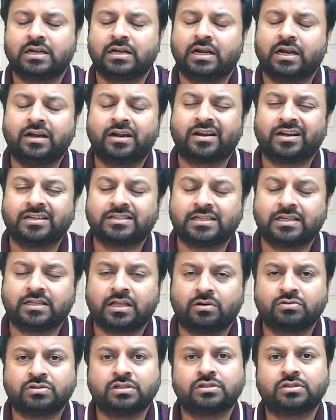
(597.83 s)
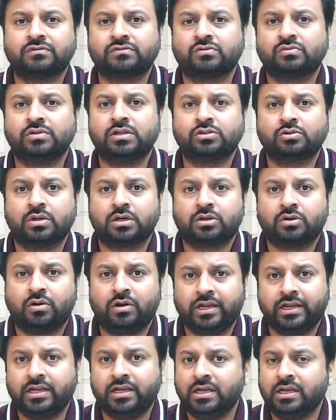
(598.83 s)
are hundreds and thousands of students who are
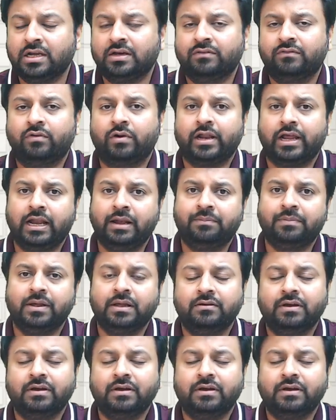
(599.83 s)
calling for help.